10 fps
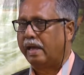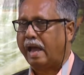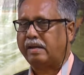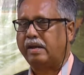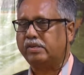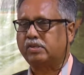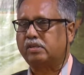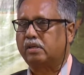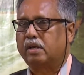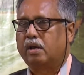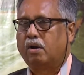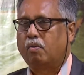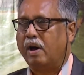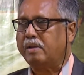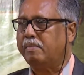At least
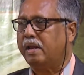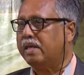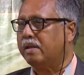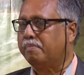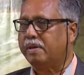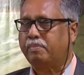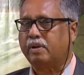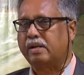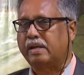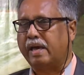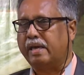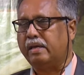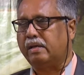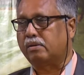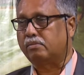1 million people are
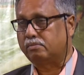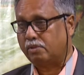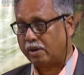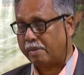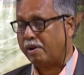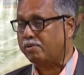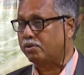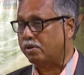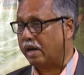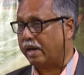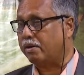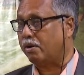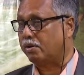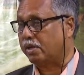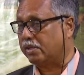dying or about to die
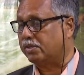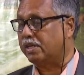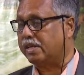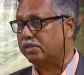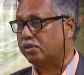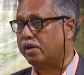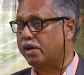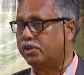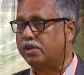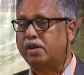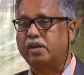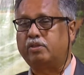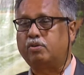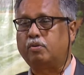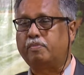or in serious condition in
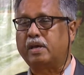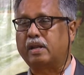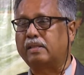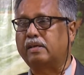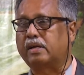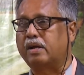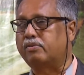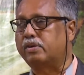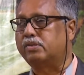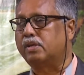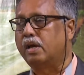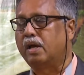Ethiopia and other countries